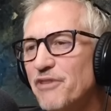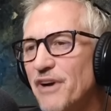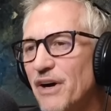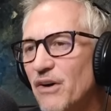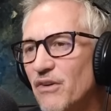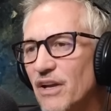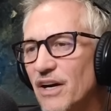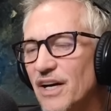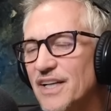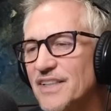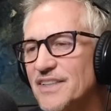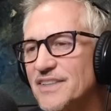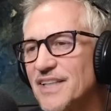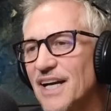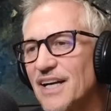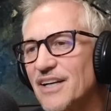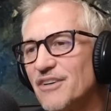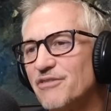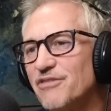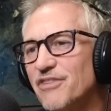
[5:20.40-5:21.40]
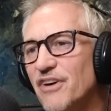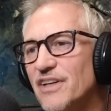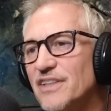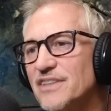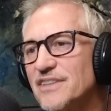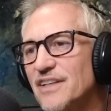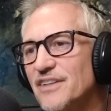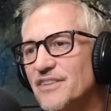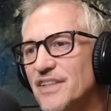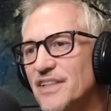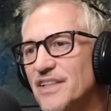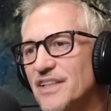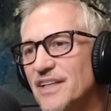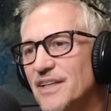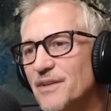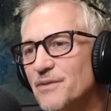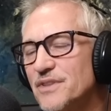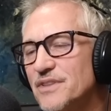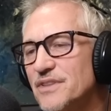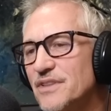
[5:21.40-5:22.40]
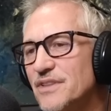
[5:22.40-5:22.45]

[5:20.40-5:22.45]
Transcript: felt like a sacrifice, though, did it? It was